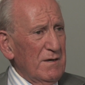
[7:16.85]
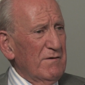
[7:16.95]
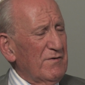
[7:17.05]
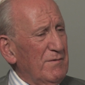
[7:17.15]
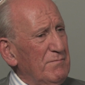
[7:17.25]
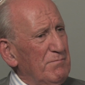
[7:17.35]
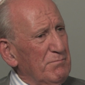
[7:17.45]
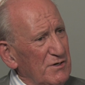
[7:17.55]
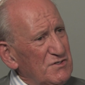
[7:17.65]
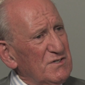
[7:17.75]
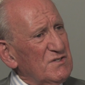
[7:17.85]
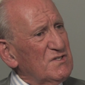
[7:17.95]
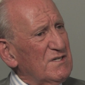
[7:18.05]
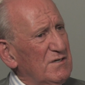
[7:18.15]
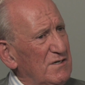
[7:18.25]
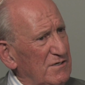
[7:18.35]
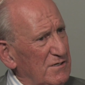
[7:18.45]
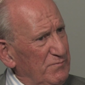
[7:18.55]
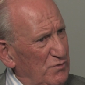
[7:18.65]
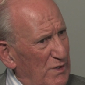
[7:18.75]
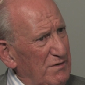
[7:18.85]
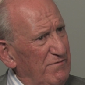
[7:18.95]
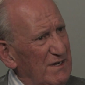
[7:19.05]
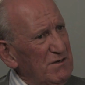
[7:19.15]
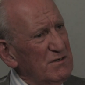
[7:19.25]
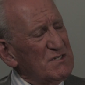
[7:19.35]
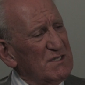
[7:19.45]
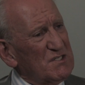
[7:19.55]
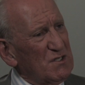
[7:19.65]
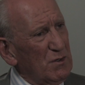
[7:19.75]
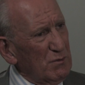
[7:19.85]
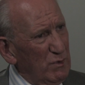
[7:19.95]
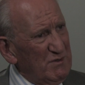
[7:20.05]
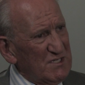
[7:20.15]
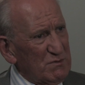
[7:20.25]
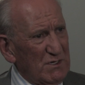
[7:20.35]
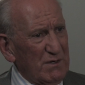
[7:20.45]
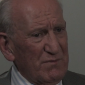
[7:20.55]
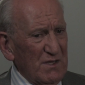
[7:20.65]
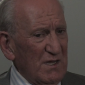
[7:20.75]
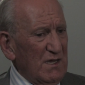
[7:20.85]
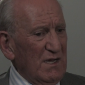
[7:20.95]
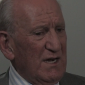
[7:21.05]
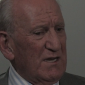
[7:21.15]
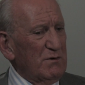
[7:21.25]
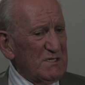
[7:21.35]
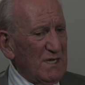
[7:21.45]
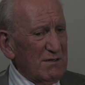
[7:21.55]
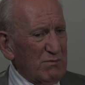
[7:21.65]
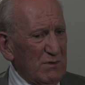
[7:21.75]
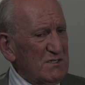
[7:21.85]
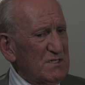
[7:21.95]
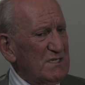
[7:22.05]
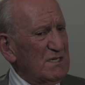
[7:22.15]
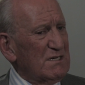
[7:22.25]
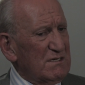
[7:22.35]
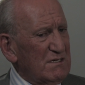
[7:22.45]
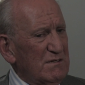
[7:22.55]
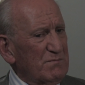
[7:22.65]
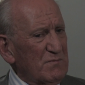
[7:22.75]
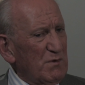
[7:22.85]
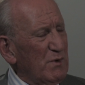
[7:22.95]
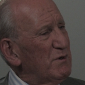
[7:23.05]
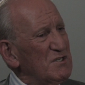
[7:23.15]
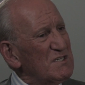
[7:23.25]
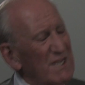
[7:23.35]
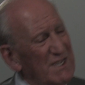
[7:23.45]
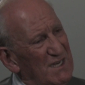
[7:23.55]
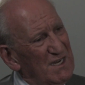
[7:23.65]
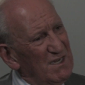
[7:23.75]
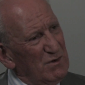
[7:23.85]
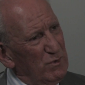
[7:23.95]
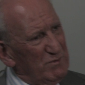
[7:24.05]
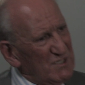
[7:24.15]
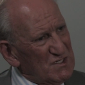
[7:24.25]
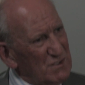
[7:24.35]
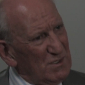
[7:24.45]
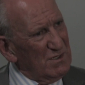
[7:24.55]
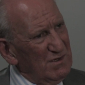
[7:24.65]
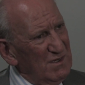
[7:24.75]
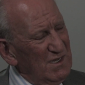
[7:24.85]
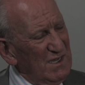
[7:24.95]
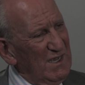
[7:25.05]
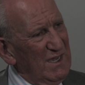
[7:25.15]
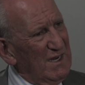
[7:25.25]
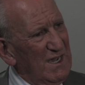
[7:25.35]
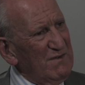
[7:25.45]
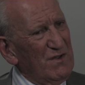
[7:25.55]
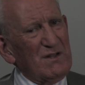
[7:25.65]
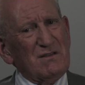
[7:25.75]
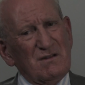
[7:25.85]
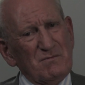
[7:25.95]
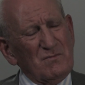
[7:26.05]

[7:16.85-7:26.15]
from merchants, rather vendors that sold women's wear. And the result was that we were just like any other women's store. And I felt that